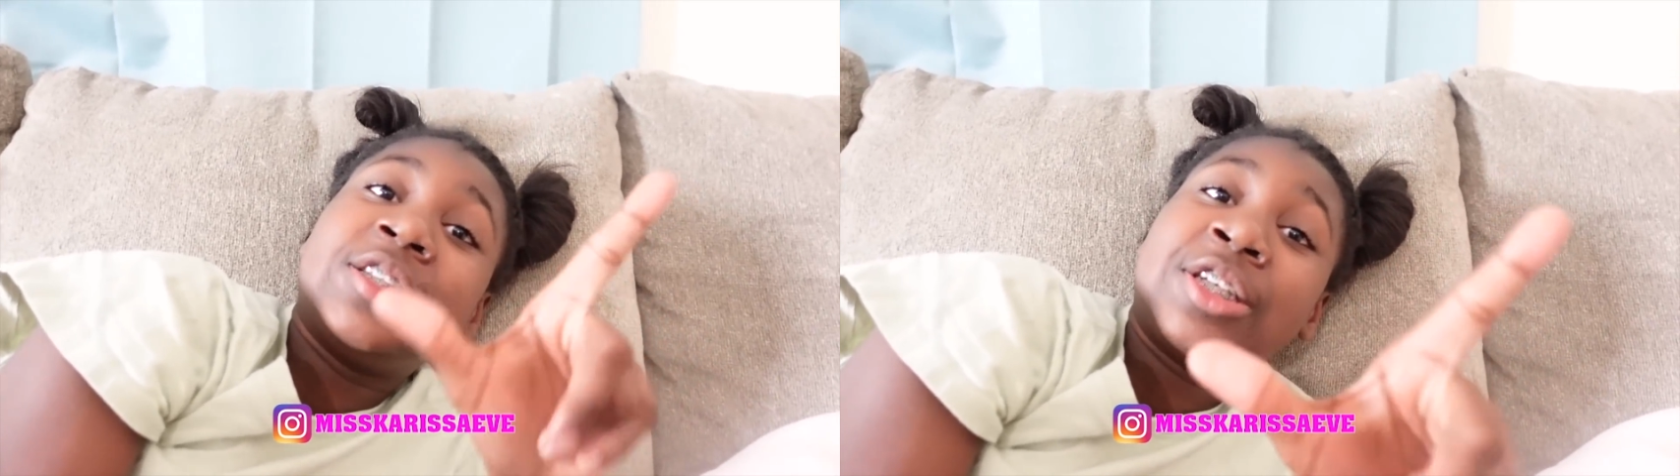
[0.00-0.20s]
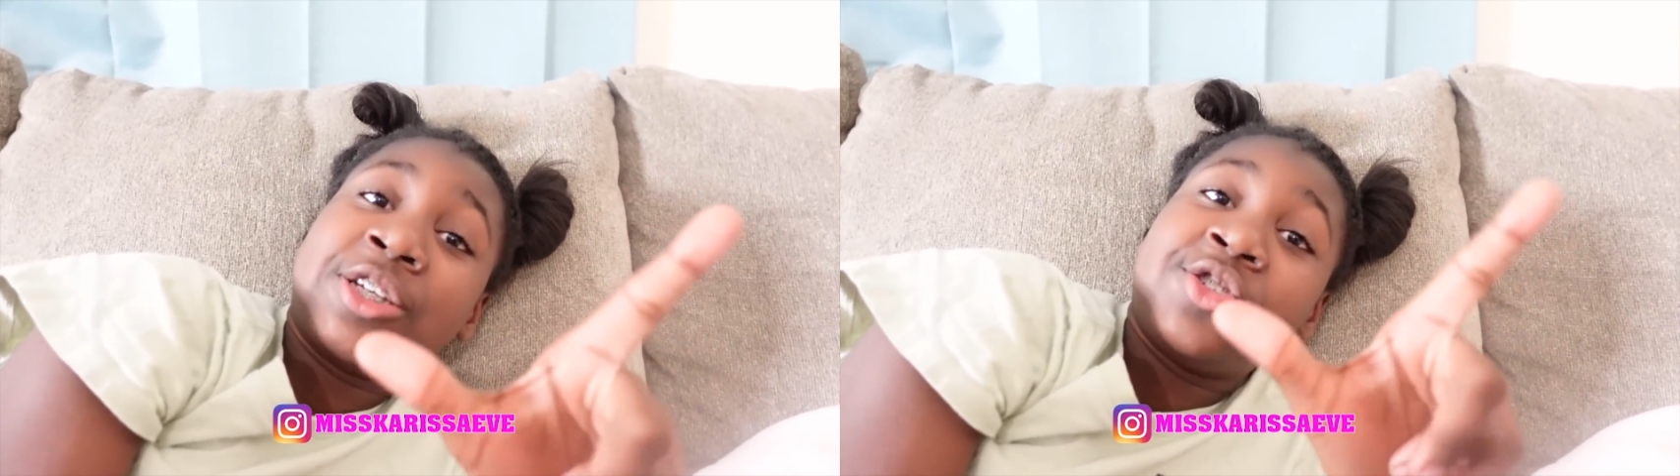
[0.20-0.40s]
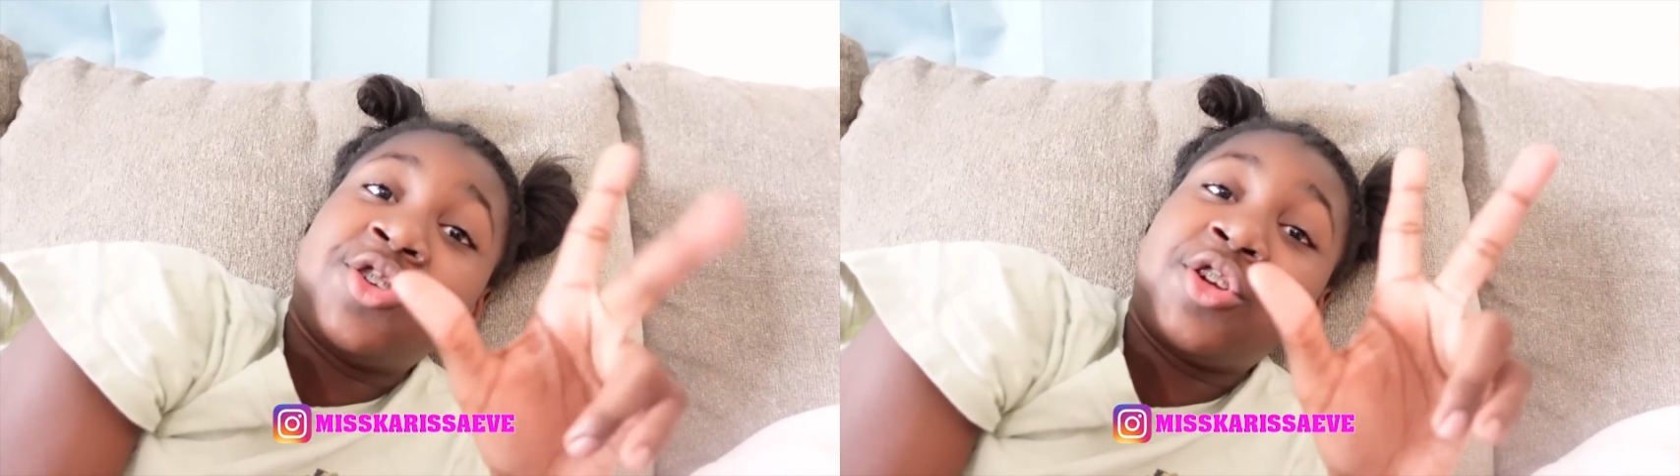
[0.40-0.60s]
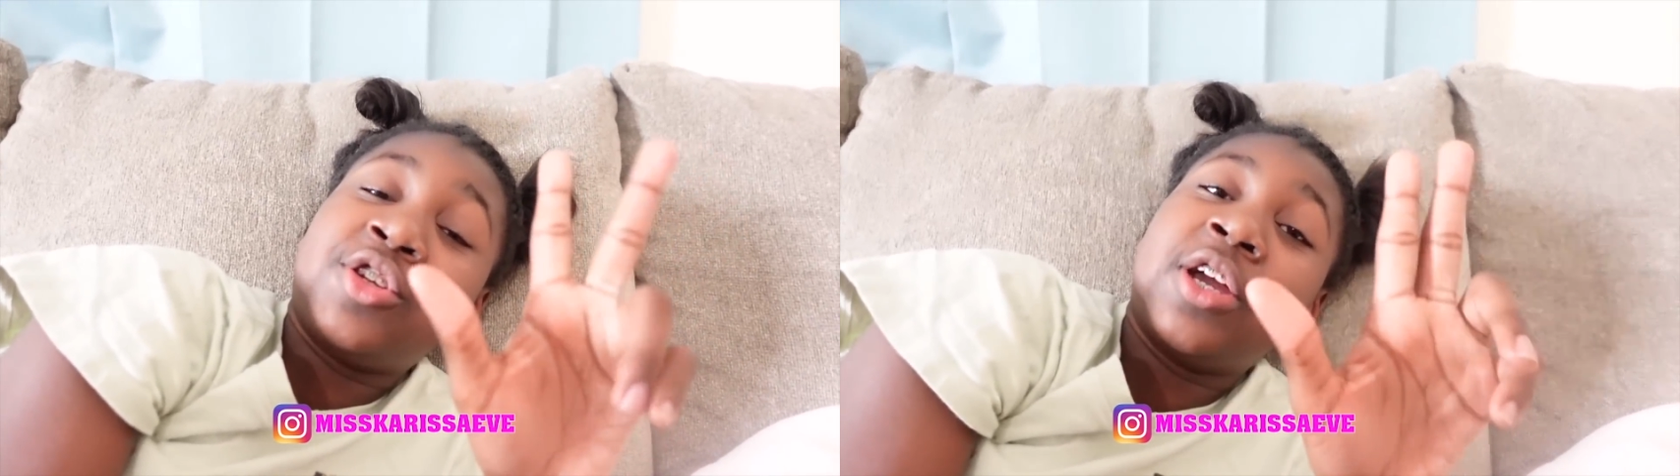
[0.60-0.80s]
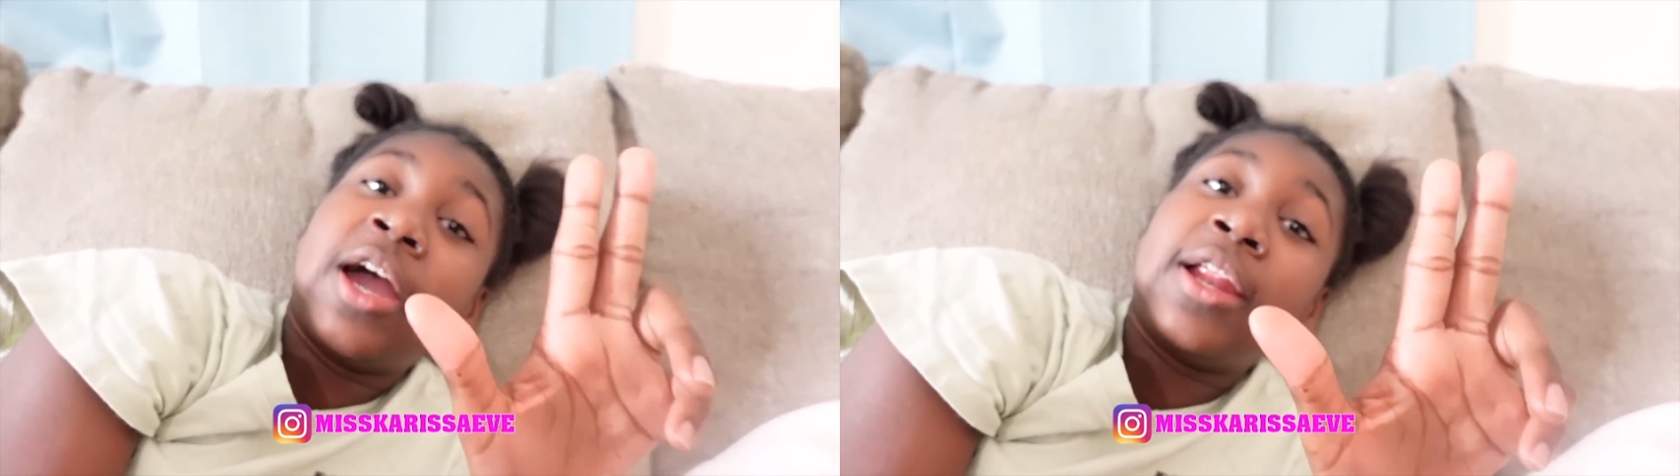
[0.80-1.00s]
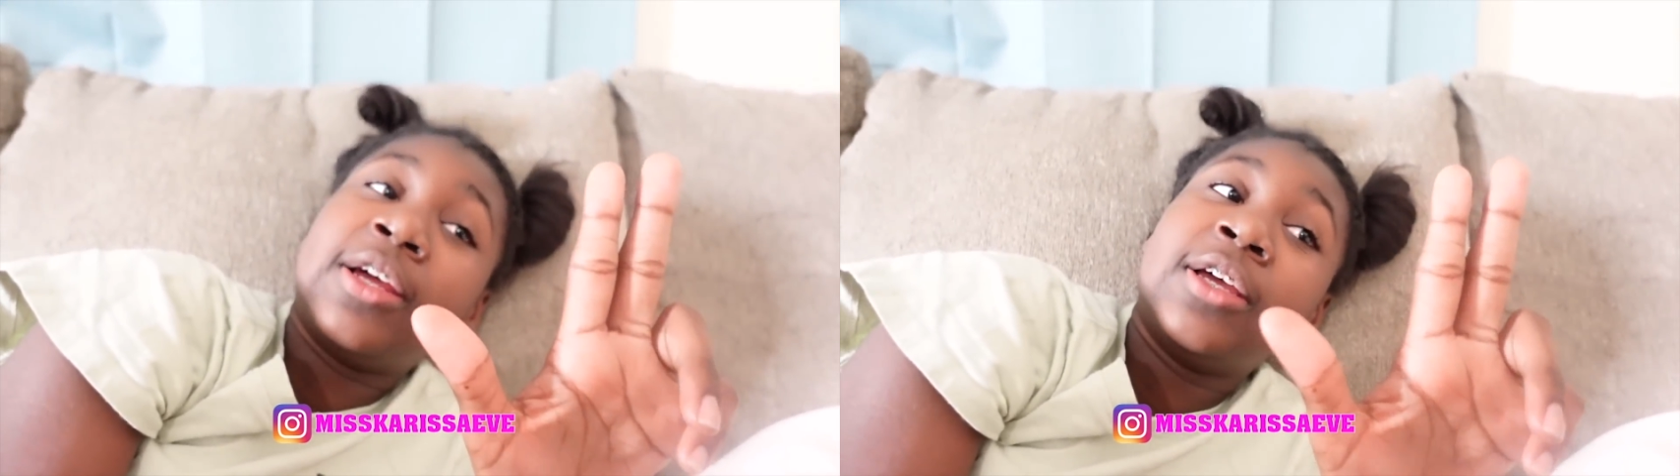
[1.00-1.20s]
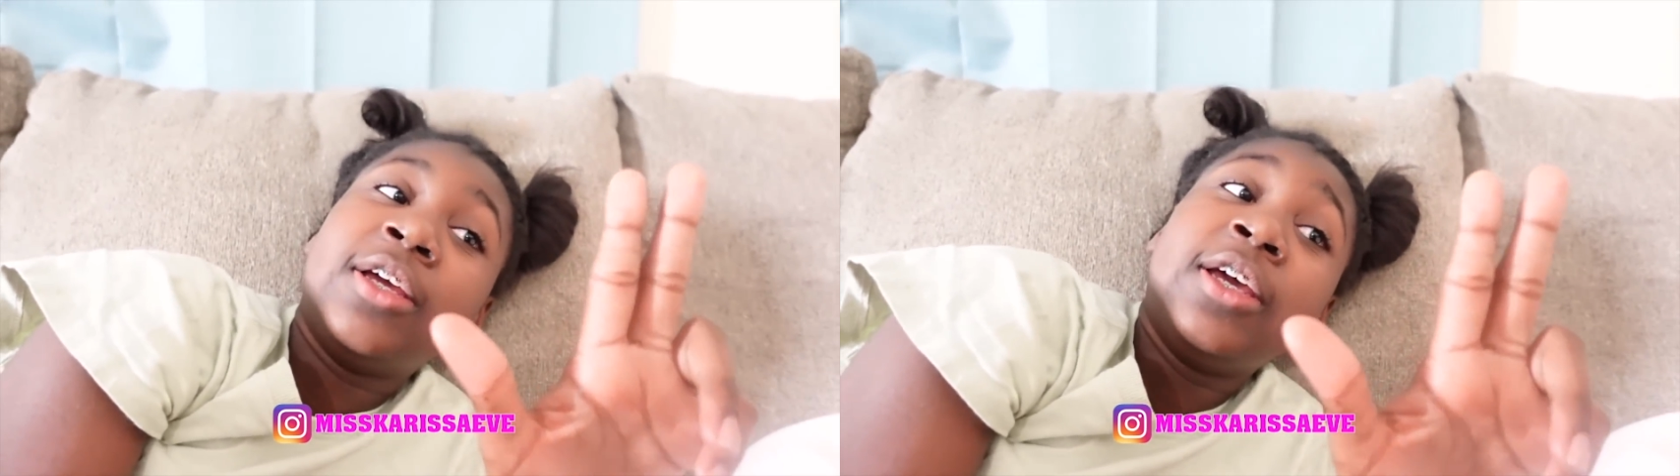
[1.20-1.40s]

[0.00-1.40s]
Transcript: change her, you gotta